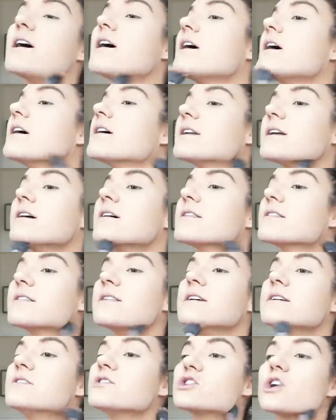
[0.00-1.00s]
on
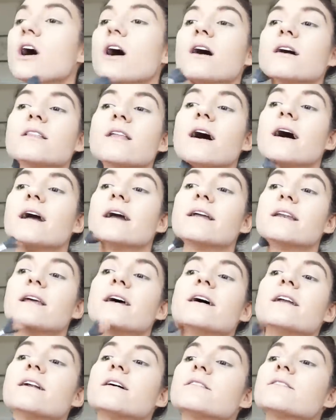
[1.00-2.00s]
the jawline
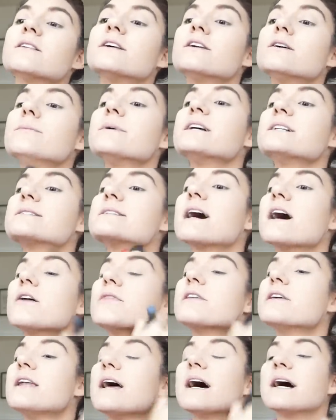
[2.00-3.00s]
and a little bit down
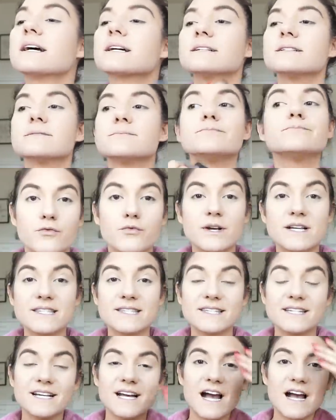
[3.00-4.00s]
the neck.
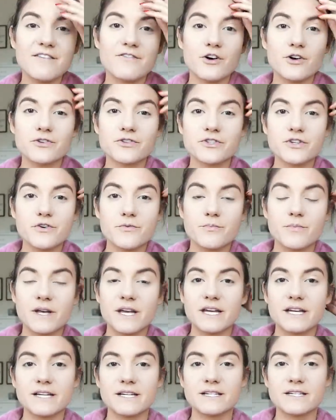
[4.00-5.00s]
Recently, I've also
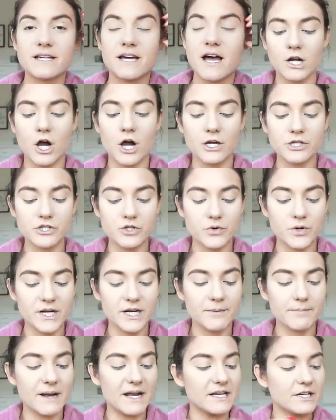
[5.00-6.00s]
been
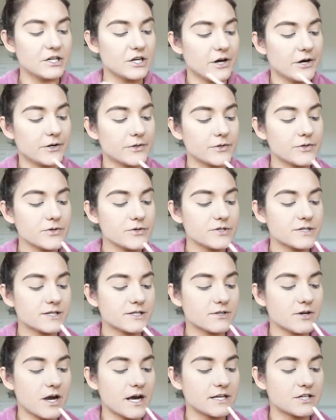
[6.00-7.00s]
contouring my nose,
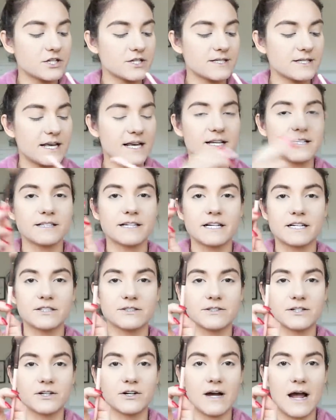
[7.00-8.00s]
so I just take like a
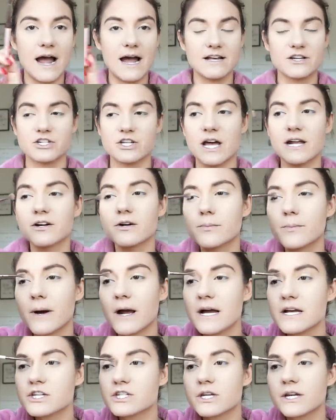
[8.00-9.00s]
little eyeshadow
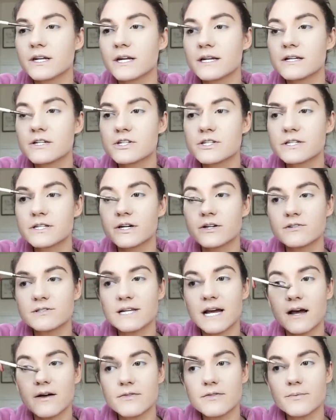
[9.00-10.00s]
brush and I just go
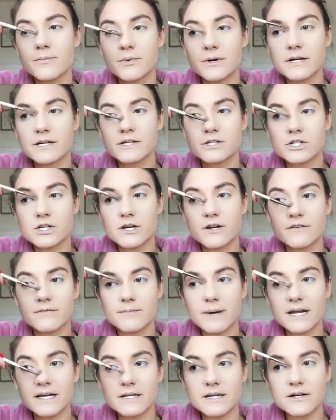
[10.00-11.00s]
down the bridge of
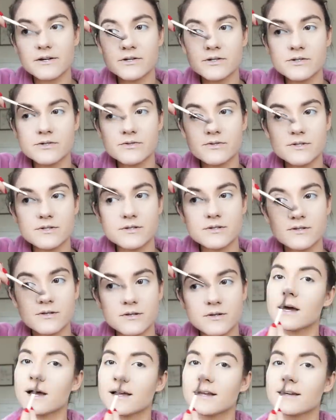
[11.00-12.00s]
my nose.
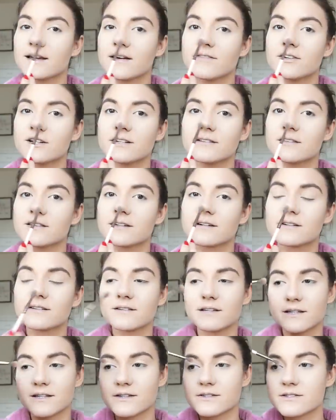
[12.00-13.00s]
I never
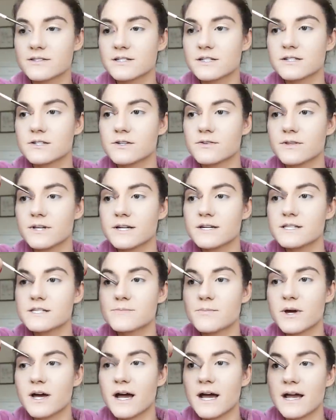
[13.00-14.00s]
literally used to do this,
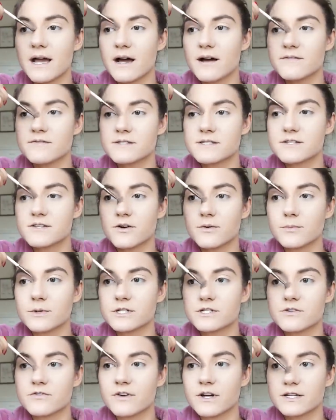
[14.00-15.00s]
but I have so
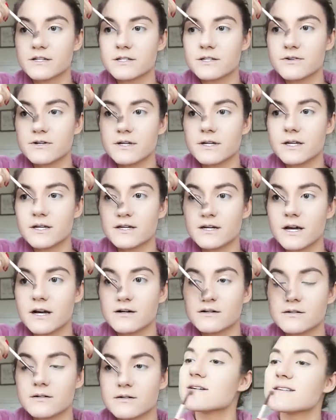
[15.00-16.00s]
much fun doing it
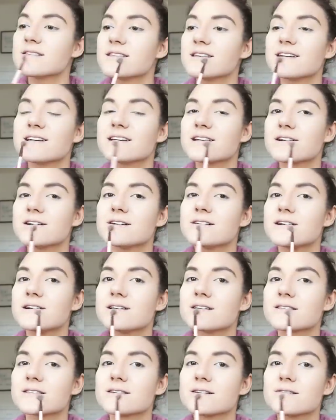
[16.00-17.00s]
now. And then I go
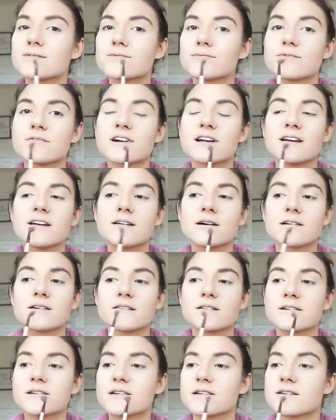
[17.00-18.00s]
also right
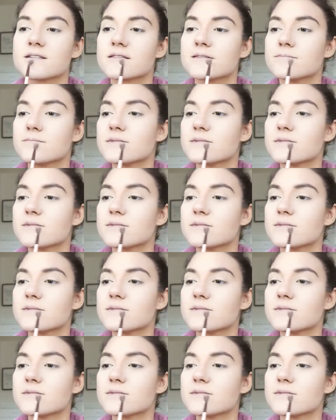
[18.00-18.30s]
underneath